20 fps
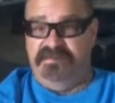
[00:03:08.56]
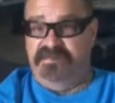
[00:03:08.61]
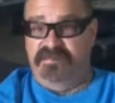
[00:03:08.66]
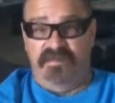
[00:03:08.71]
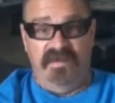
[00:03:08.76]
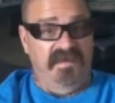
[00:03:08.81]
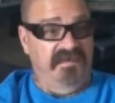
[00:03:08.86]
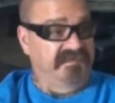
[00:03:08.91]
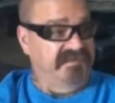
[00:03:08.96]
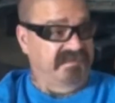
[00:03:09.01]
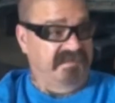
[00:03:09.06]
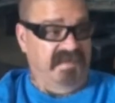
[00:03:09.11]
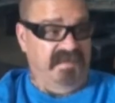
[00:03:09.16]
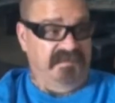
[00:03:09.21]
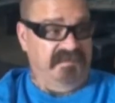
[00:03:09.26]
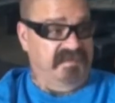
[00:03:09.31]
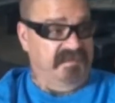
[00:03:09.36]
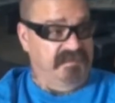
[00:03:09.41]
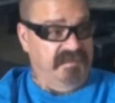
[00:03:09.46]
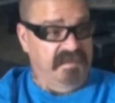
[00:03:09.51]

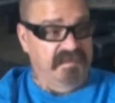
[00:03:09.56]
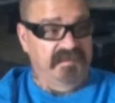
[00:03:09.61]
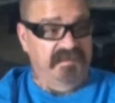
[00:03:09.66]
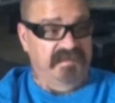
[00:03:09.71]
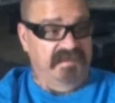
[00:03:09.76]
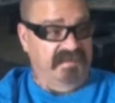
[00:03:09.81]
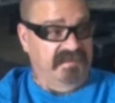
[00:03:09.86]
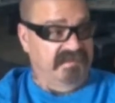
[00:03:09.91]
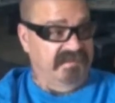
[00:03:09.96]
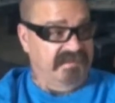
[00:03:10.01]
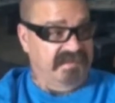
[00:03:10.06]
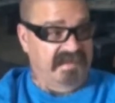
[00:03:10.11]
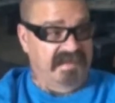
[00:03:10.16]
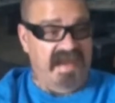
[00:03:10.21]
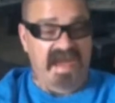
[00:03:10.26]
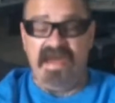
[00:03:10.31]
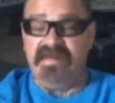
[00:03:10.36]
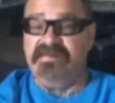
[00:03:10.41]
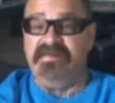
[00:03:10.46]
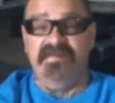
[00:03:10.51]
12-step communities.
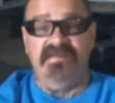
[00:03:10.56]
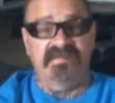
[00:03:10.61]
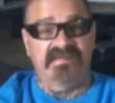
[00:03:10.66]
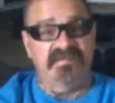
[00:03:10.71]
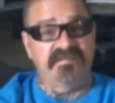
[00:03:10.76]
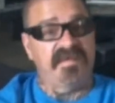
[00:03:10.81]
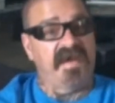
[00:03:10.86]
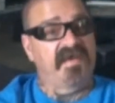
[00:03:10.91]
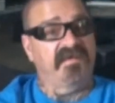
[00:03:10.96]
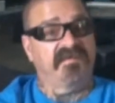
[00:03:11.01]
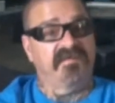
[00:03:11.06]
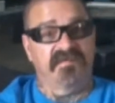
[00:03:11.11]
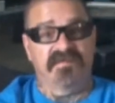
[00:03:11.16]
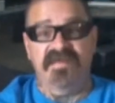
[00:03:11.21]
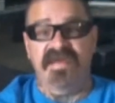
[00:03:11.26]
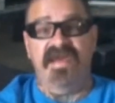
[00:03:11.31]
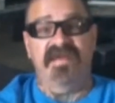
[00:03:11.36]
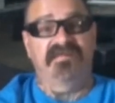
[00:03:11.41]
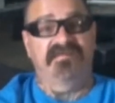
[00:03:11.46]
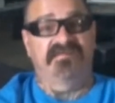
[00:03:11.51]
Konnected is about
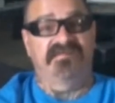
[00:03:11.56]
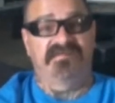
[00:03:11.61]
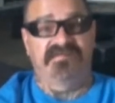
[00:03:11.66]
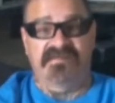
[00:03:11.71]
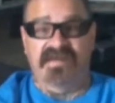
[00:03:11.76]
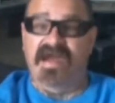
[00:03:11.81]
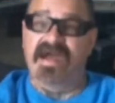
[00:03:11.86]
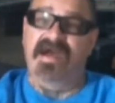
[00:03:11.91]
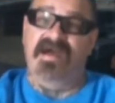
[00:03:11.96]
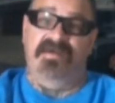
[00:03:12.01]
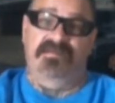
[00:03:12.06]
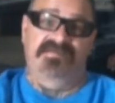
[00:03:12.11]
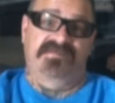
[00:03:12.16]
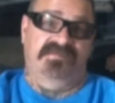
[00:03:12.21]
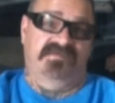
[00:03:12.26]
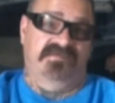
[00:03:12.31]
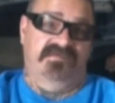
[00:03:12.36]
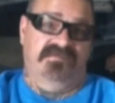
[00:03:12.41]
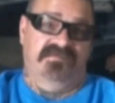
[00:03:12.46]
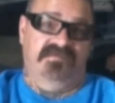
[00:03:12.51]
creating
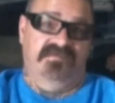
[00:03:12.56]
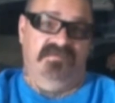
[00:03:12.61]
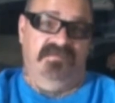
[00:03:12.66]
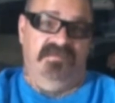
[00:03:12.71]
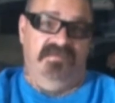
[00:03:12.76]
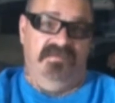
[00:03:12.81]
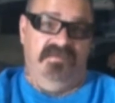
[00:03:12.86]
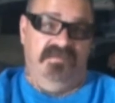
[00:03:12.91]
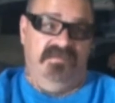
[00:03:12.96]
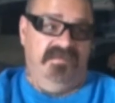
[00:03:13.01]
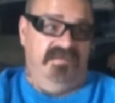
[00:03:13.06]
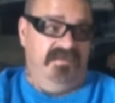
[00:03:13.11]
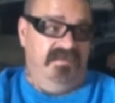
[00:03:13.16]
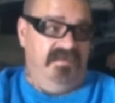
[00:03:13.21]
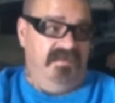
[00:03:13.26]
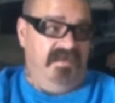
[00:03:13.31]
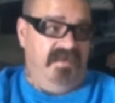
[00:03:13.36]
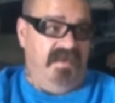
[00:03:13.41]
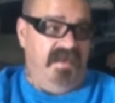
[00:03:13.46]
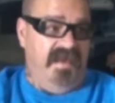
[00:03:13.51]
jobs.
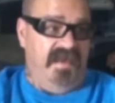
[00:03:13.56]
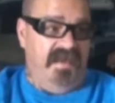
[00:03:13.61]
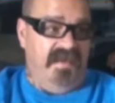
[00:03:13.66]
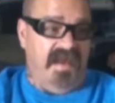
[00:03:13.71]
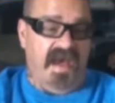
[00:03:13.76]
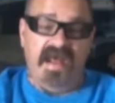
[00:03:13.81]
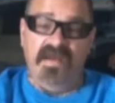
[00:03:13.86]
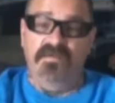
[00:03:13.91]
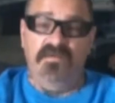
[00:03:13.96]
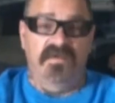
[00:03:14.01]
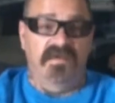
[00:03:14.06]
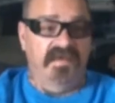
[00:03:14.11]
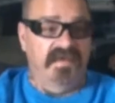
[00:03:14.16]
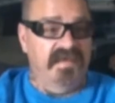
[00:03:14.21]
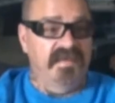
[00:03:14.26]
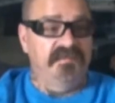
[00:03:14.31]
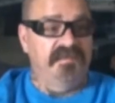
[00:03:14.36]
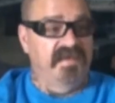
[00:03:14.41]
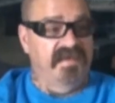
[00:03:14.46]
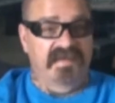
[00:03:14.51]
And I don't
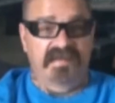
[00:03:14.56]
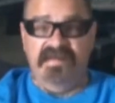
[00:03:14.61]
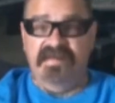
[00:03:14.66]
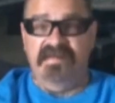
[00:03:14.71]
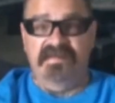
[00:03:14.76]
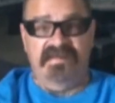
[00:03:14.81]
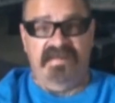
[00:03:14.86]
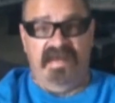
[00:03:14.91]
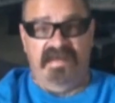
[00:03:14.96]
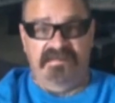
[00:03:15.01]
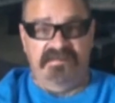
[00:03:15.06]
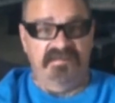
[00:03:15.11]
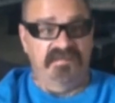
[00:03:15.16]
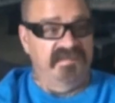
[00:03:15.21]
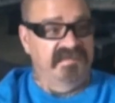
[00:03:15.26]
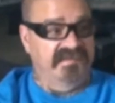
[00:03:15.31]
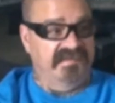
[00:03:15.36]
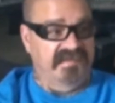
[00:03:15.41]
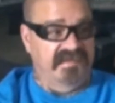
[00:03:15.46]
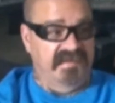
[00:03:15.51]
want anybody to get that
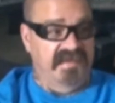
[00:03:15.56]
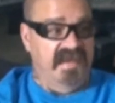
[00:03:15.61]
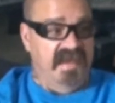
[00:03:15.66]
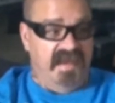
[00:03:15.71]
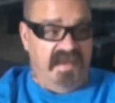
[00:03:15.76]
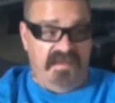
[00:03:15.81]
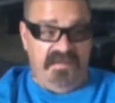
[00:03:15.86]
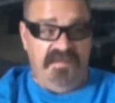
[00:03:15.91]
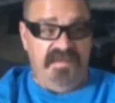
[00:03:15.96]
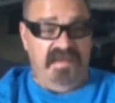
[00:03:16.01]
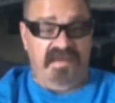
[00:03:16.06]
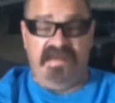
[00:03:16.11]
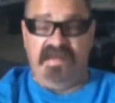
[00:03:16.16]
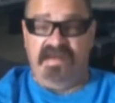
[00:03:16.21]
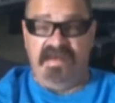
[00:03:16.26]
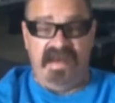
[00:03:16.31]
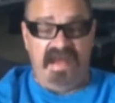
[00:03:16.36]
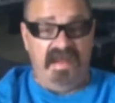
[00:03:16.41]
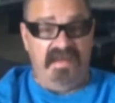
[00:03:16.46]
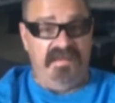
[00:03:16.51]
twisted.
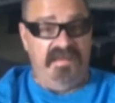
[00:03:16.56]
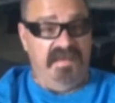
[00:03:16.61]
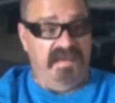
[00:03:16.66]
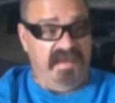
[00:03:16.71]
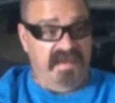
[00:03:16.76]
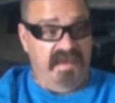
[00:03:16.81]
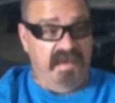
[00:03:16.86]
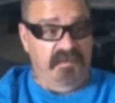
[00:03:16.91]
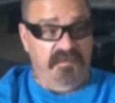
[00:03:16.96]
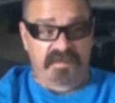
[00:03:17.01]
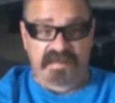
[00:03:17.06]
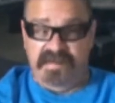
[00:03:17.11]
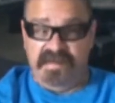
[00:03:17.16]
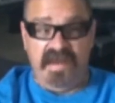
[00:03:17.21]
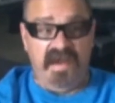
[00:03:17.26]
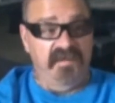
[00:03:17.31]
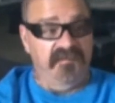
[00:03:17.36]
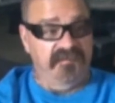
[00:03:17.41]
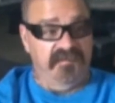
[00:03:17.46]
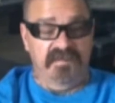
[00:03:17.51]
The
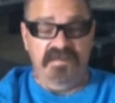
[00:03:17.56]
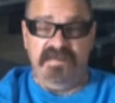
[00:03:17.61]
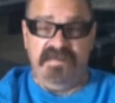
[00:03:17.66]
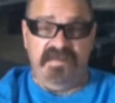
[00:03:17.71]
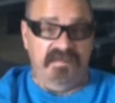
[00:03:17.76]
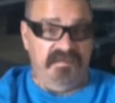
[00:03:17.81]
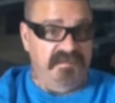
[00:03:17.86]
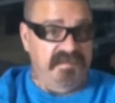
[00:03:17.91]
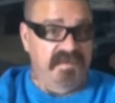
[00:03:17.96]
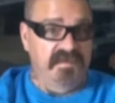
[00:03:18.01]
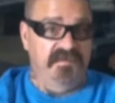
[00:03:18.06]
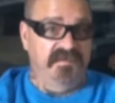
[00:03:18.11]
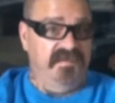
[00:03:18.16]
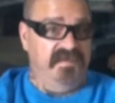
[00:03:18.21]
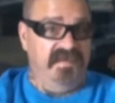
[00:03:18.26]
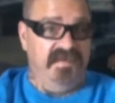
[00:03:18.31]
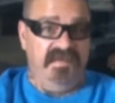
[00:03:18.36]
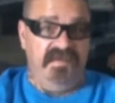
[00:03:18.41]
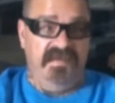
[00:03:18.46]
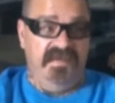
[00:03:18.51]
recovery
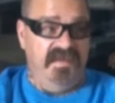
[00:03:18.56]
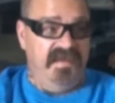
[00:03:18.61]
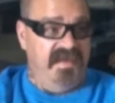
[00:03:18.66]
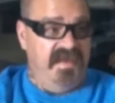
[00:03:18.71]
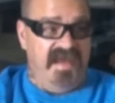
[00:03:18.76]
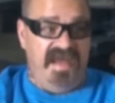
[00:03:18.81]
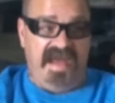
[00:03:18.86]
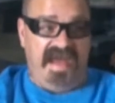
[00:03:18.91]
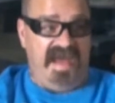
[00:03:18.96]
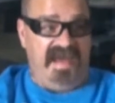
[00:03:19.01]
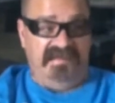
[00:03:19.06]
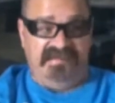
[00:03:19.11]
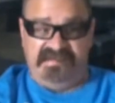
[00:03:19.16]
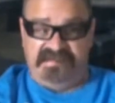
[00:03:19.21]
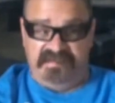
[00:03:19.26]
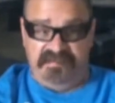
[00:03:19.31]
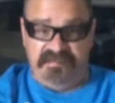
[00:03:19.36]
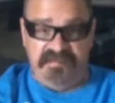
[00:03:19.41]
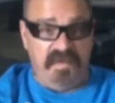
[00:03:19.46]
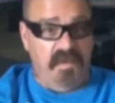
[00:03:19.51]
community
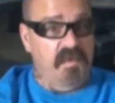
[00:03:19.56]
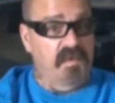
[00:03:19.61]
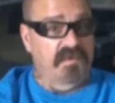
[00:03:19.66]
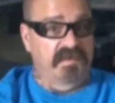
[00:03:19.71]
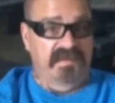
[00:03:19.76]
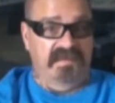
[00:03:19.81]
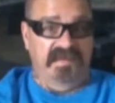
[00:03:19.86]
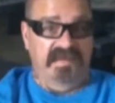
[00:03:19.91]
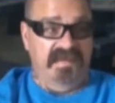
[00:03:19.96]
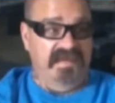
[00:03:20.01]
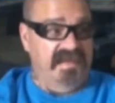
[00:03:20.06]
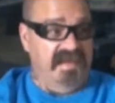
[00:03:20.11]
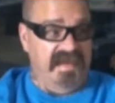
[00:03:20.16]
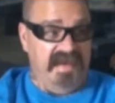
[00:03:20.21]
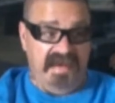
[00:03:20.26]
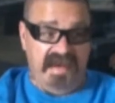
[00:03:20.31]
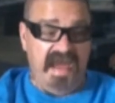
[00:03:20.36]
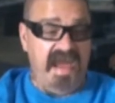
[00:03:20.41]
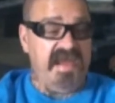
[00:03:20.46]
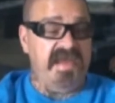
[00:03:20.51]
has supported it
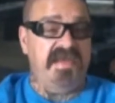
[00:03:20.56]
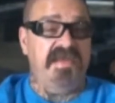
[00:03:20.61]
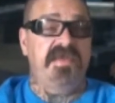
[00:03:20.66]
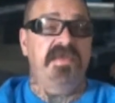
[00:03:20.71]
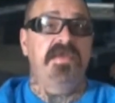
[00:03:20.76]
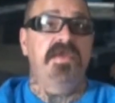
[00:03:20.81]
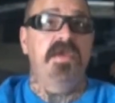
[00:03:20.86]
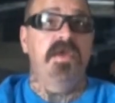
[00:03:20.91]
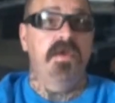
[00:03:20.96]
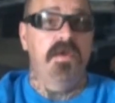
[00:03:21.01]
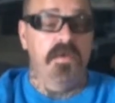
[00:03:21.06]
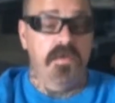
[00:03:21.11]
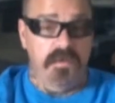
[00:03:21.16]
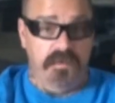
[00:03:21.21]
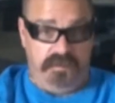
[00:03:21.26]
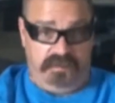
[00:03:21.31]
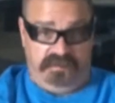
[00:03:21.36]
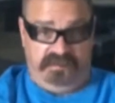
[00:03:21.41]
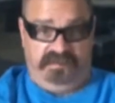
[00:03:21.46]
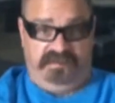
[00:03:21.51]
in a
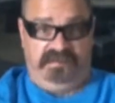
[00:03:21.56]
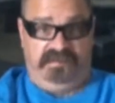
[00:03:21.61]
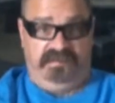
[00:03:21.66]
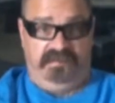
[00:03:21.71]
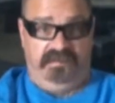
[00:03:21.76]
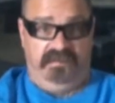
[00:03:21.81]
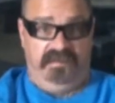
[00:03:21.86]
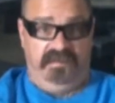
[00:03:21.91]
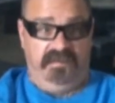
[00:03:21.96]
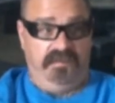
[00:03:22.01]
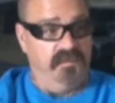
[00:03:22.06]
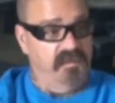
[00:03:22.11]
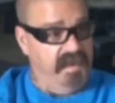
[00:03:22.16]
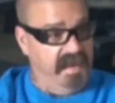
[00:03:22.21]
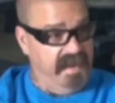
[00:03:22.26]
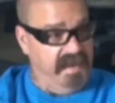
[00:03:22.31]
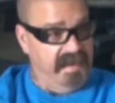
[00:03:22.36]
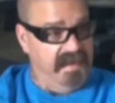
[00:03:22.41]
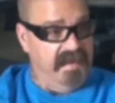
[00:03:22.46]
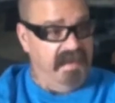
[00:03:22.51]
huge
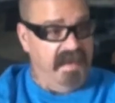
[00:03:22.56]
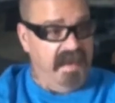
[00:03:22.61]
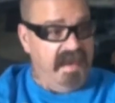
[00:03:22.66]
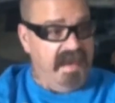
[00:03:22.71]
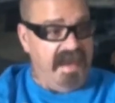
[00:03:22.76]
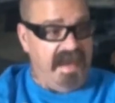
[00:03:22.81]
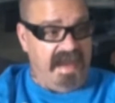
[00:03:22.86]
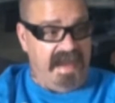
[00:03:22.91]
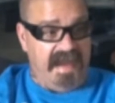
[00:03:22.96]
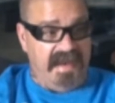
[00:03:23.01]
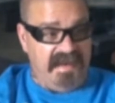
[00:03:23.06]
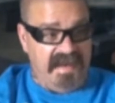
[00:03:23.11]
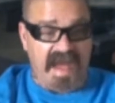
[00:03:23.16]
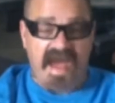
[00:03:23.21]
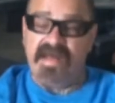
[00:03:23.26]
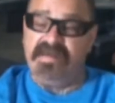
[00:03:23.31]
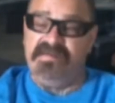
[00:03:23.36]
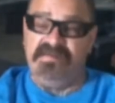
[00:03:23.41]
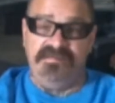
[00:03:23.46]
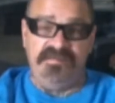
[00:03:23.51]
way. And
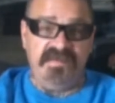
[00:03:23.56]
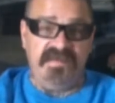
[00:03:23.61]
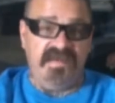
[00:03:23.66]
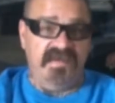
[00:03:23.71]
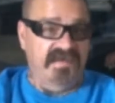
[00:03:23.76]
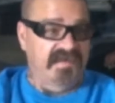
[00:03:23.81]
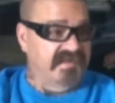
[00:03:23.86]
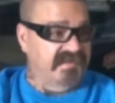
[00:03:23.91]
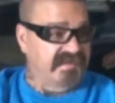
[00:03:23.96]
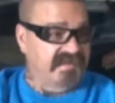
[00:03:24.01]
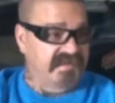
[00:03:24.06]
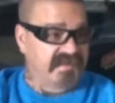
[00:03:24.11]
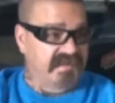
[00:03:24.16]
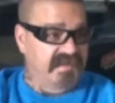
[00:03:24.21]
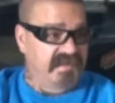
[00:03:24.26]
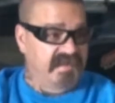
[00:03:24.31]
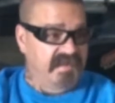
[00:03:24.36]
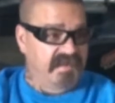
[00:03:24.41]
that is because